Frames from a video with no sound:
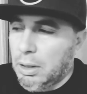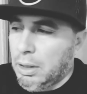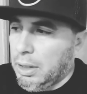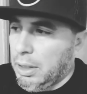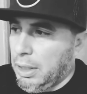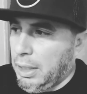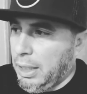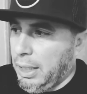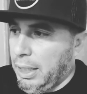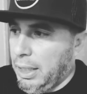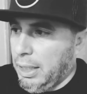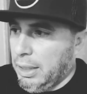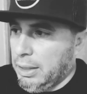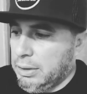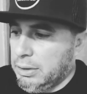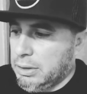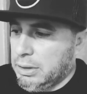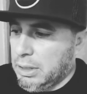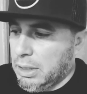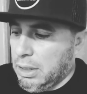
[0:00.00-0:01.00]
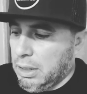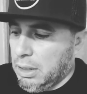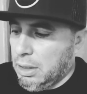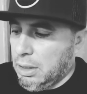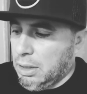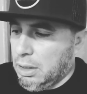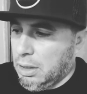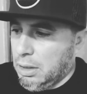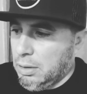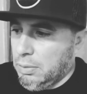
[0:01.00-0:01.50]
as
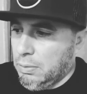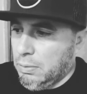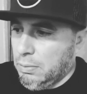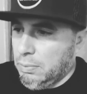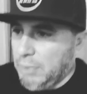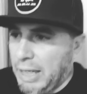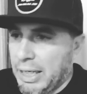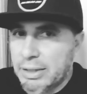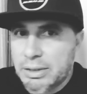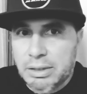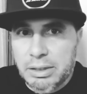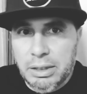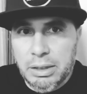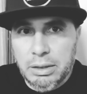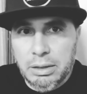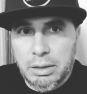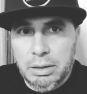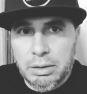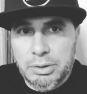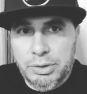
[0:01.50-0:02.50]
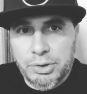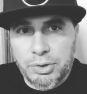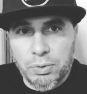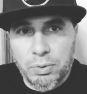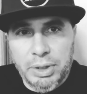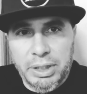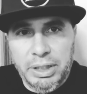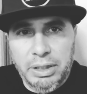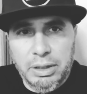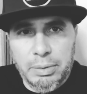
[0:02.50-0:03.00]
the people following the story, it's
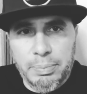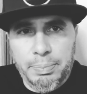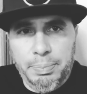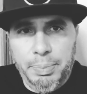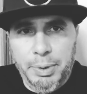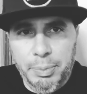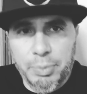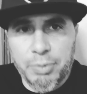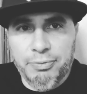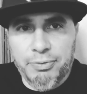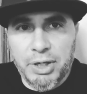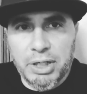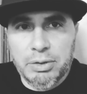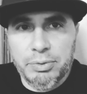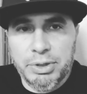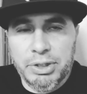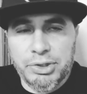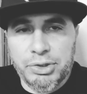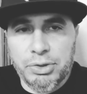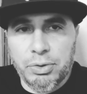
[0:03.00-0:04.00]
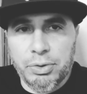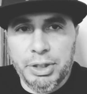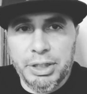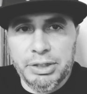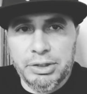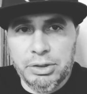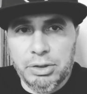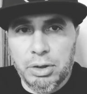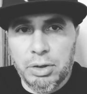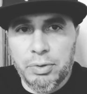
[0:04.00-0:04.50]
growing pretty quickly. It grows every
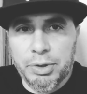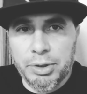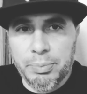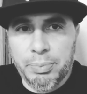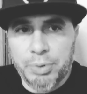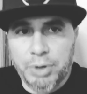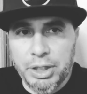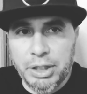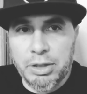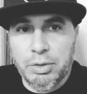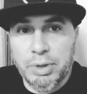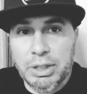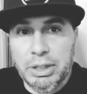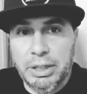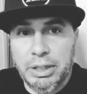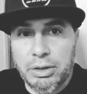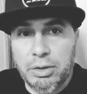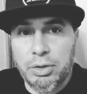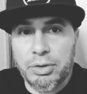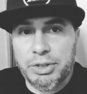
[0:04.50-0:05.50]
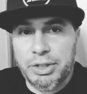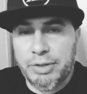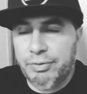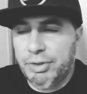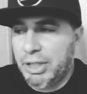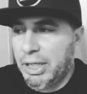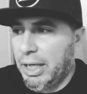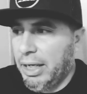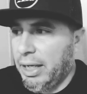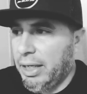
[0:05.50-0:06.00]
day.
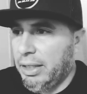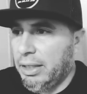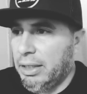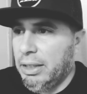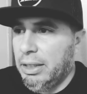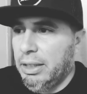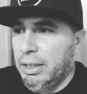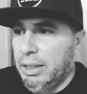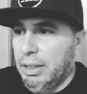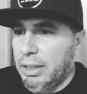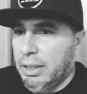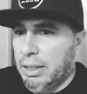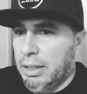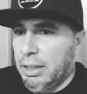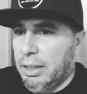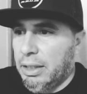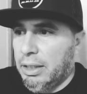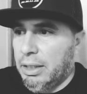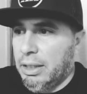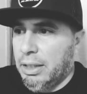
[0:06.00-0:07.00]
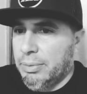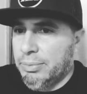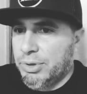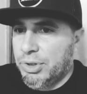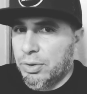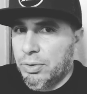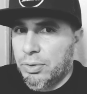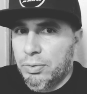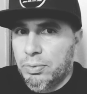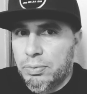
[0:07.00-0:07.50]
So rather than just,
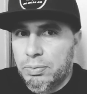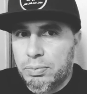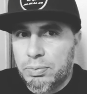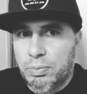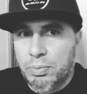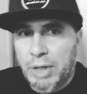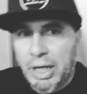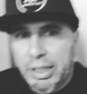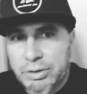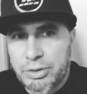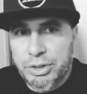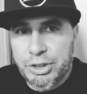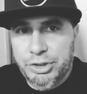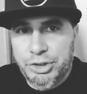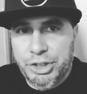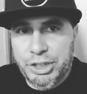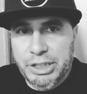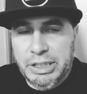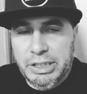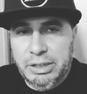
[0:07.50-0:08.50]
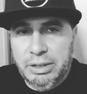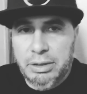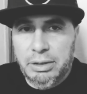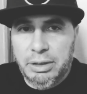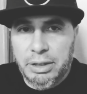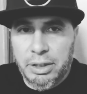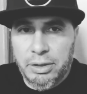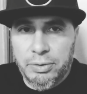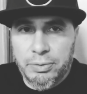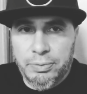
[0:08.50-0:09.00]
the clients that have
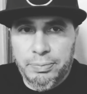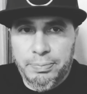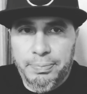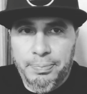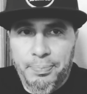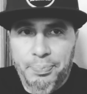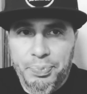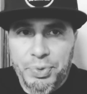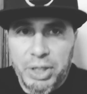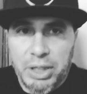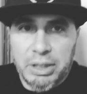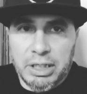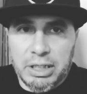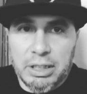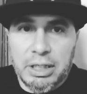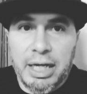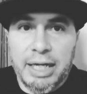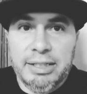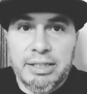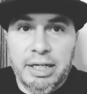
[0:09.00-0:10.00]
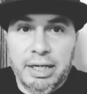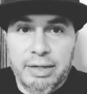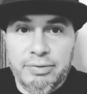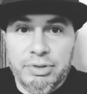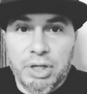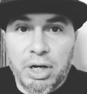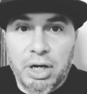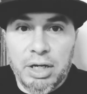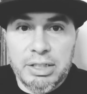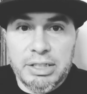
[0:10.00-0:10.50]
dogs in and I'm showing them their
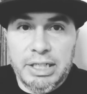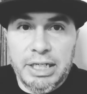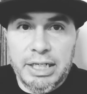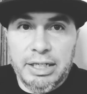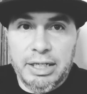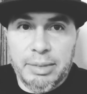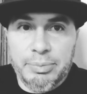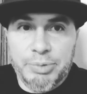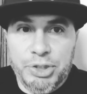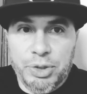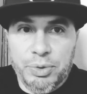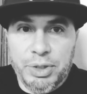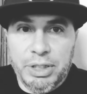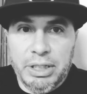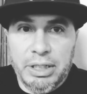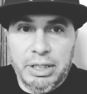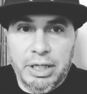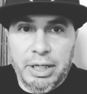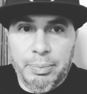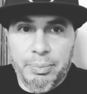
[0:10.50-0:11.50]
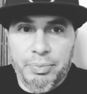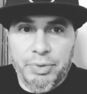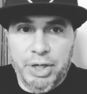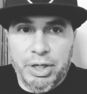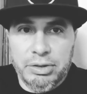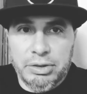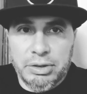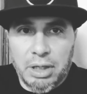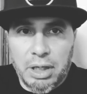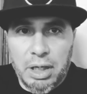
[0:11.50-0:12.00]
dogs, I want to start giving more
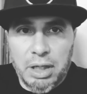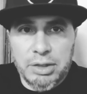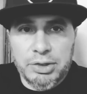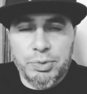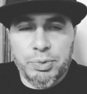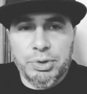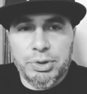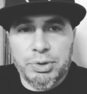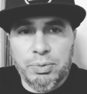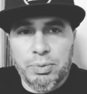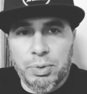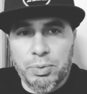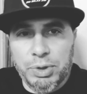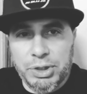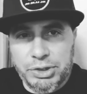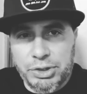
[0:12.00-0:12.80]
information for